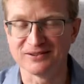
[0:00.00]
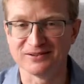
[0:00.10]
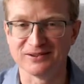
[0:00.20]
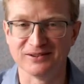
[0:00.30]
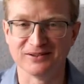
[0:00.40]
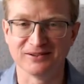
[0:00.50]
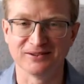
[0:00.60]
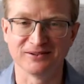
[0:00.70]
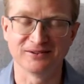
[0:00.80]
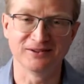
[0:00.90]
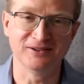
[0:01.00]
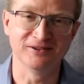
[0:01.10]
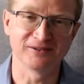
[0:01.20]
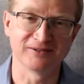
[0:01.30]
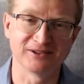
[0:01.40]
the
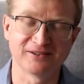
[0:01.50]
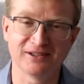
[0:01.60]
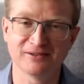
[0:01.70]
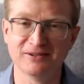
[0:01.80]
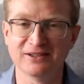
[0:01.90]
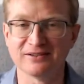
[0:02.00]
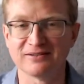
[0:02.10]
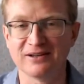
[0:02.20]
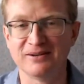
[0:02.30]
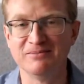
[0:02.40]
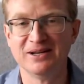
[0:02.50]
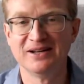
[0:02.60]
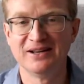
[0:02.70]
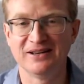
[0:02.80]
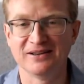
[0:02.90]
leader of his country at the time
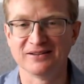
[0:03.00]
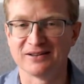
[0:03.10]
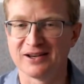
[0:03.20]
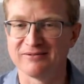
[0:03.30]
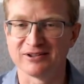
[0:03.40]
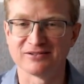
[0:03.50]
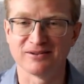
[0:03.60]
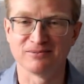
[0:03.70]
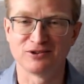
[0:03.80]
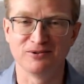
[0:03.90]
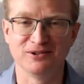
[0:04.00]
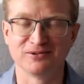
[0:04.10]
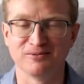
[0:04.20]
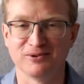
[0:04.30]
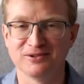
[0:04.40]
and having some
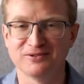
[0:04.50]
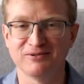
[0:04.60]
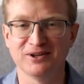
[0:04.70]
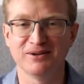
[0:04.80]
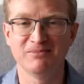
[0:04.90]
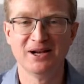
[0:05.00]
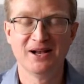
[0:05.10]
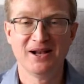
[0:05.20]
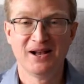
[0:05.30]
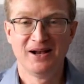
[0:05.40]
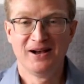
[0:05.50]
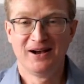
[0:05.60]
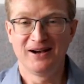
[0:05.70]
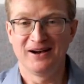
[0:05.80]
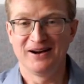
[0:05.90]
choice words for him.
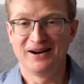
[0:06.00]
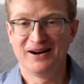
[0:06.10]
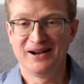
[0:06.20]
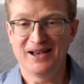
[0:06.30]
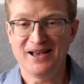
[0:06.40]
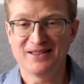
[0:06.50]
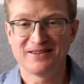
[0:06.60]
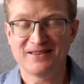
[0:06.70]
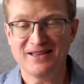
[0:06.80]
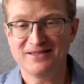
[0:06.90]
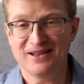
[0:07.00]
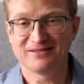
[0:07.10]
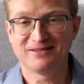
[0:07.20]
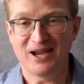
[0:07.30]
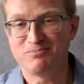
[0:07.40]
And then
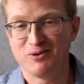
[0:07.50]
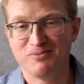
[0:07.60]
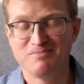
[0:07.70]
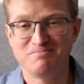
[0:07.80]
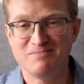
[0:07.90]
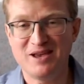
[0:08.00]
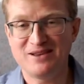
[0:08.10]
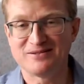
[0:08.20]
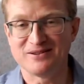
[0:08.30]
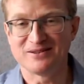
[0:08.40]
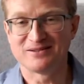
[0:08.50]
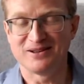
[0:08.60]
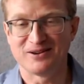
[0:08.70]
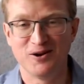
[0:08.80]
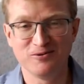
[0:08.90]
that typo
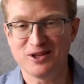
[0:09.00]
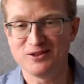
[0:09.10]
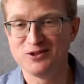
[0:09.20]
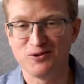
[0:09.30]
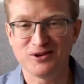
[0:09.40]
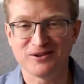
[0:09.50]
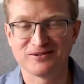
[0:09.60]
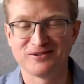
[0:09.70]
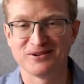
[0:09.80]
it goes unnoticed